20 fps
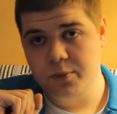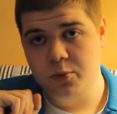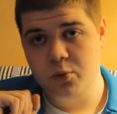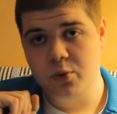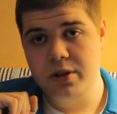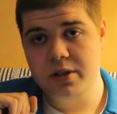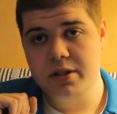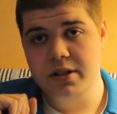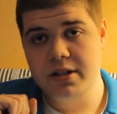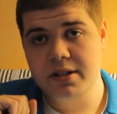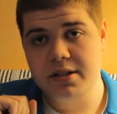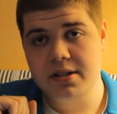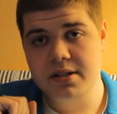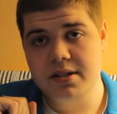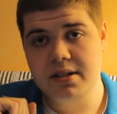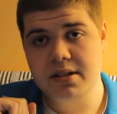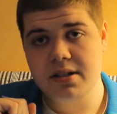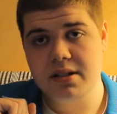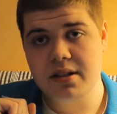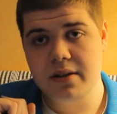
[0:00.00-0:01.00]

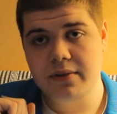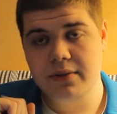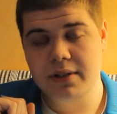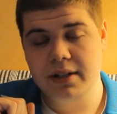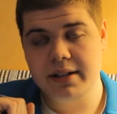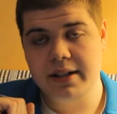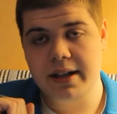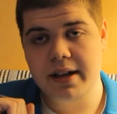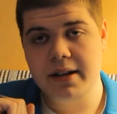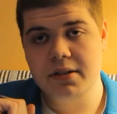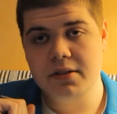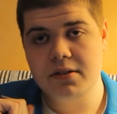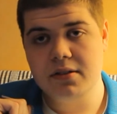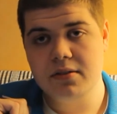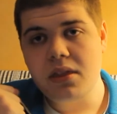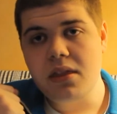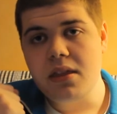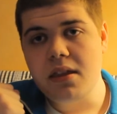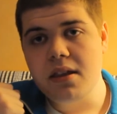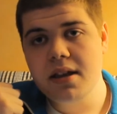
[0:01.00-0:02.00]
widgets and stuff like that
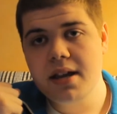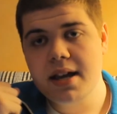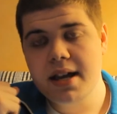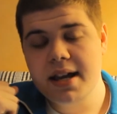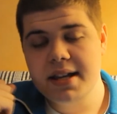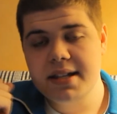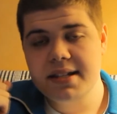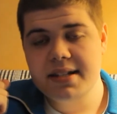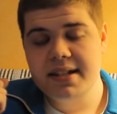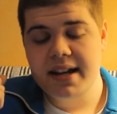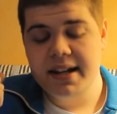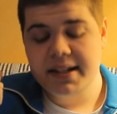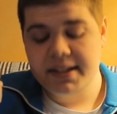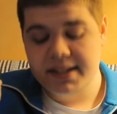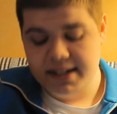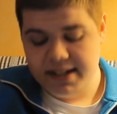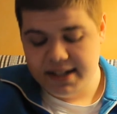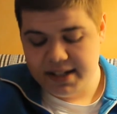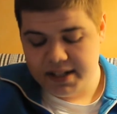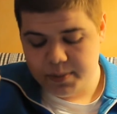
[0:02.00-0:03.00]
and
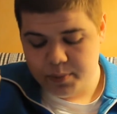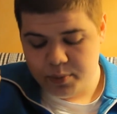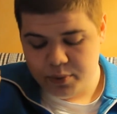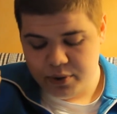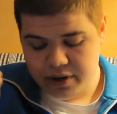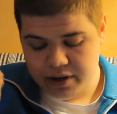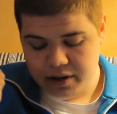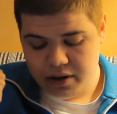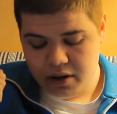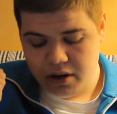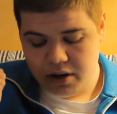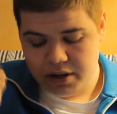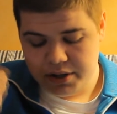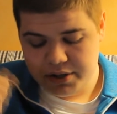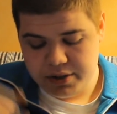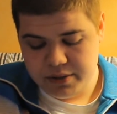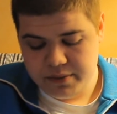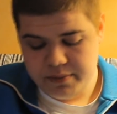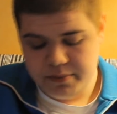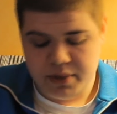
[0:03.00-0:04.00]
that is pretty
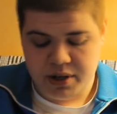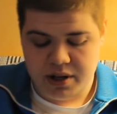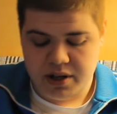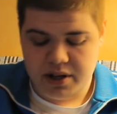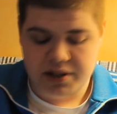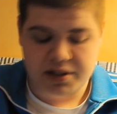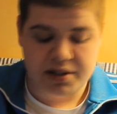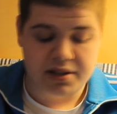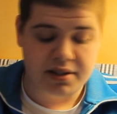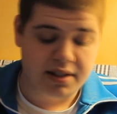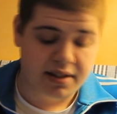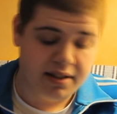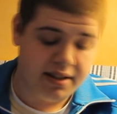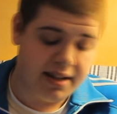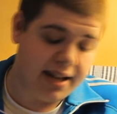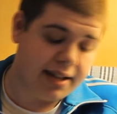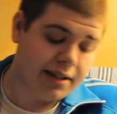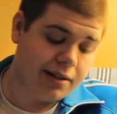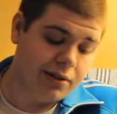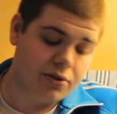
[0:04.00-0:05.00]
awesome because
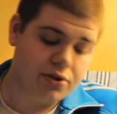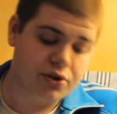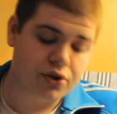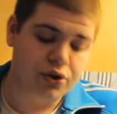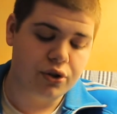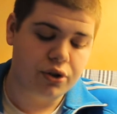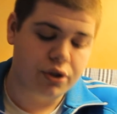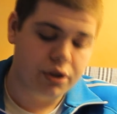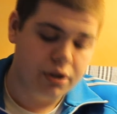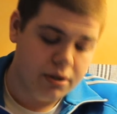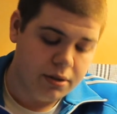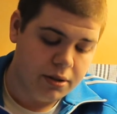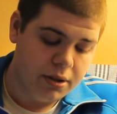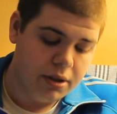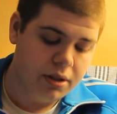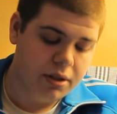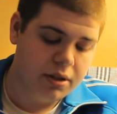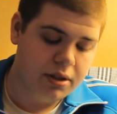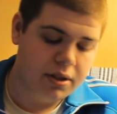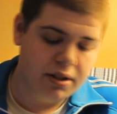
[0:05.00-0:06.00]
that looks good
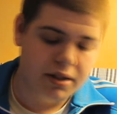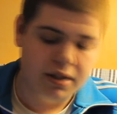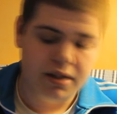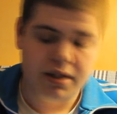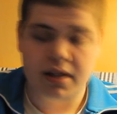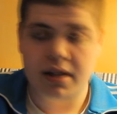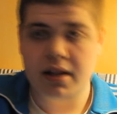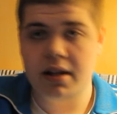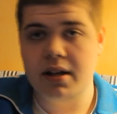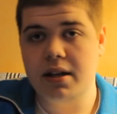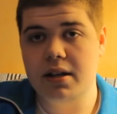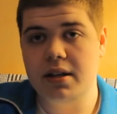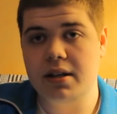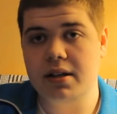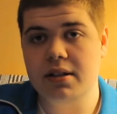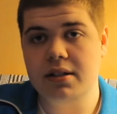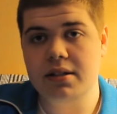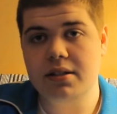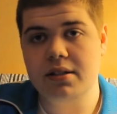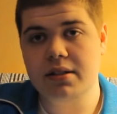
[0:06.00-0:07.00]

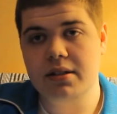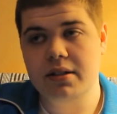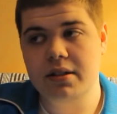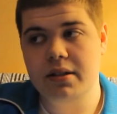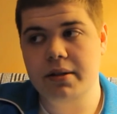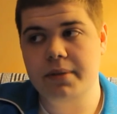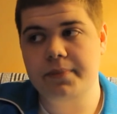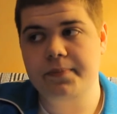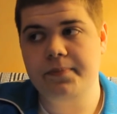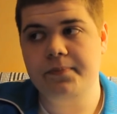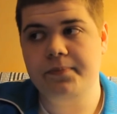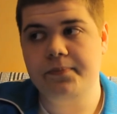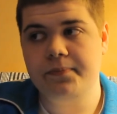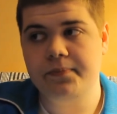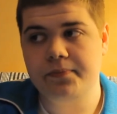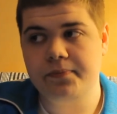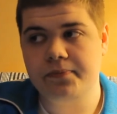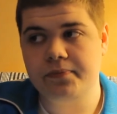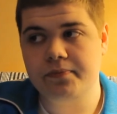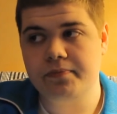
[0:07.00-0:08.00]
and um,
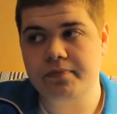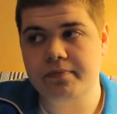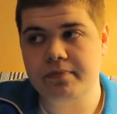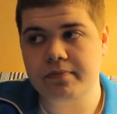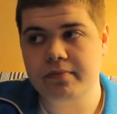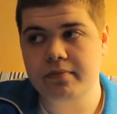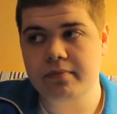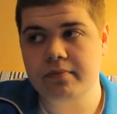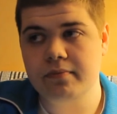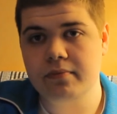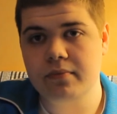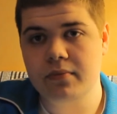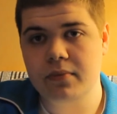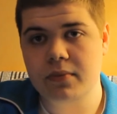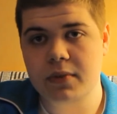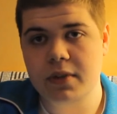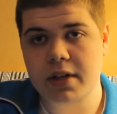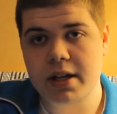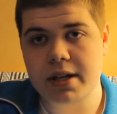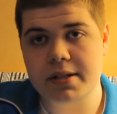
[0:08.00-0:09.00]

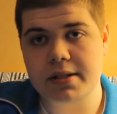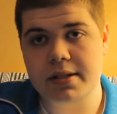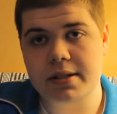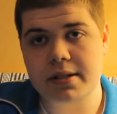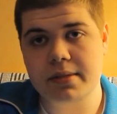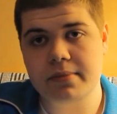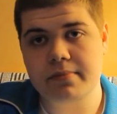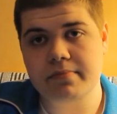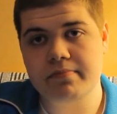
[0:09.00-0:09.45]
yes